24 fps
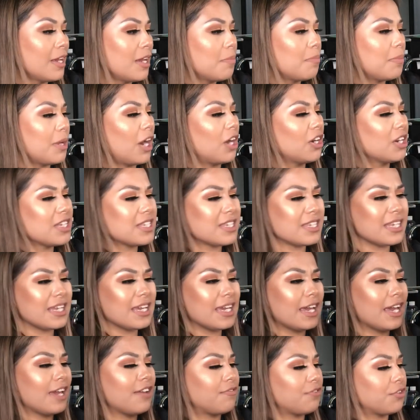But
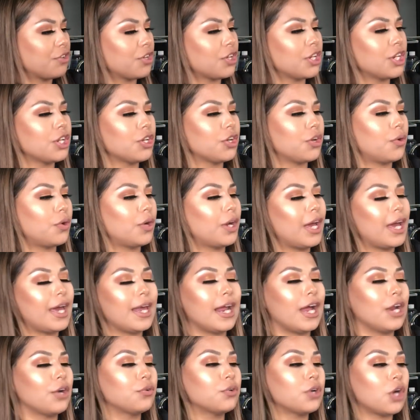honestly, if you're gonna go ahead,
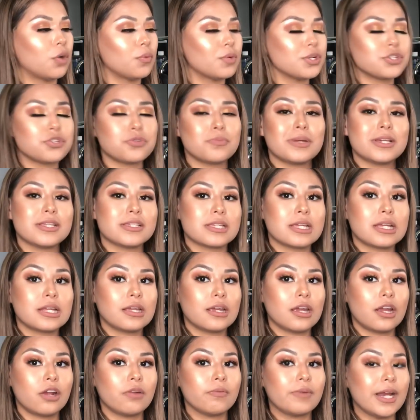I don't always do my
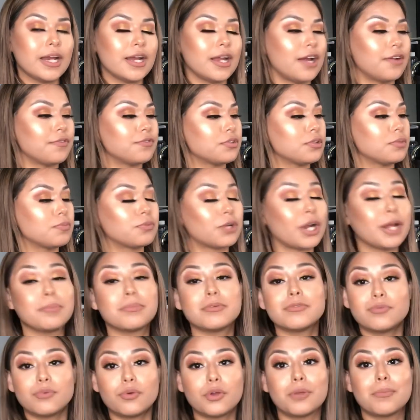skincare right
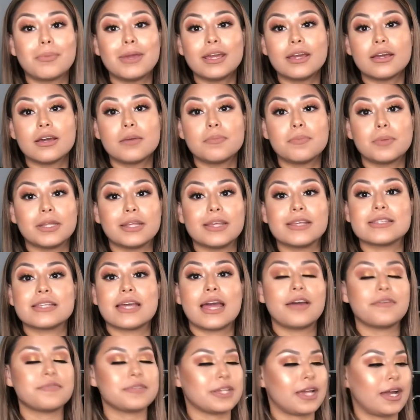before makeup unless I
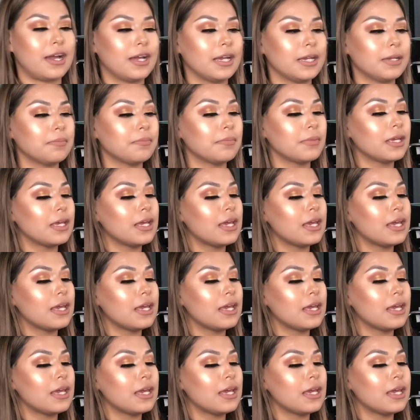have time.